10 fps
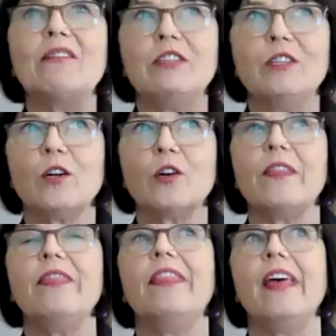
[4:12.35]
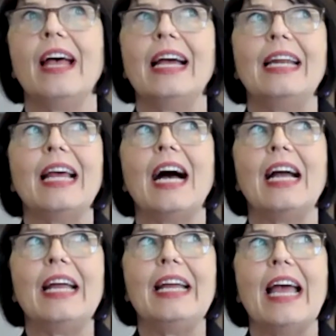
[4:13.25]
learned that
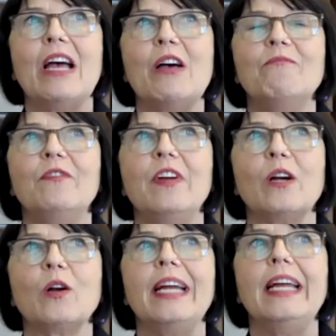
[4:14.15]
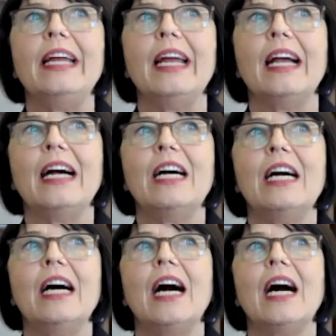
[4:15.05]
I am very
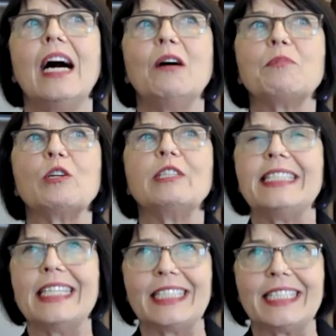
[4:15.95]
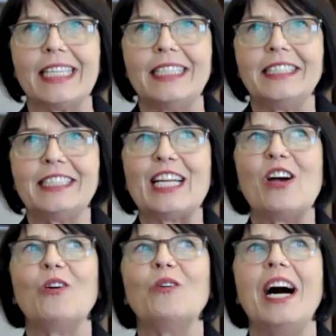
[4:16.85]
persistent.
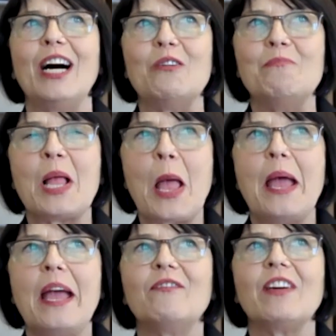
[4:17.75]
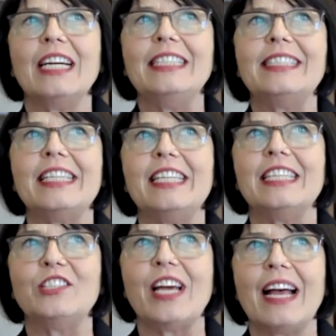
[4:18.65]
So if I see a
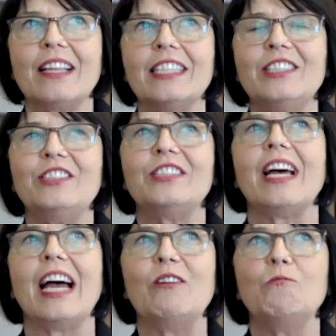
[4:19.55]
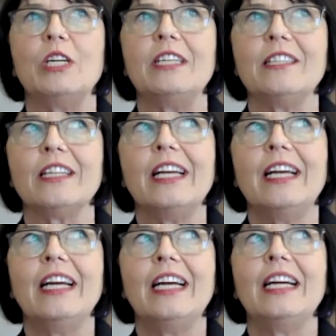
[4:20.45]
challenge, I will,
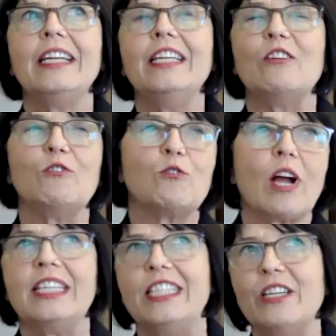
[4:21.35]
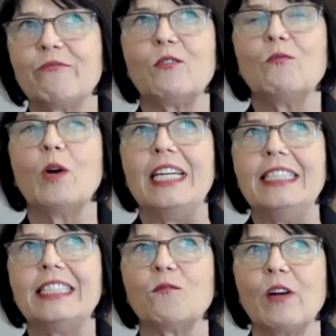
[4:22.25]
you know, try different
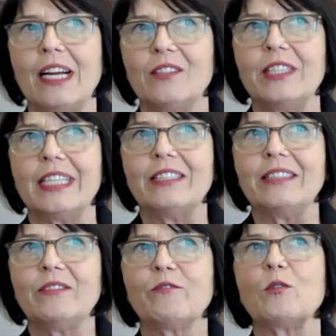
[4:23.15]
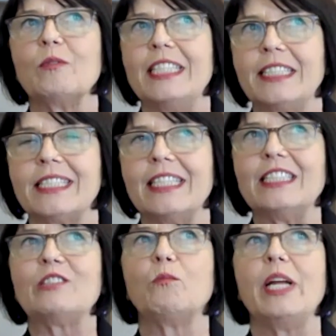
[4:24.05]
ways around it. For
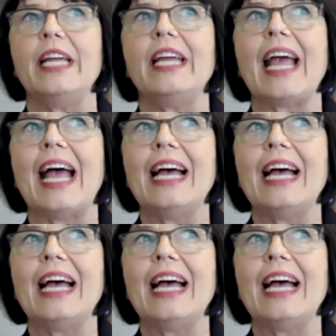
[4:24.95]
instance, we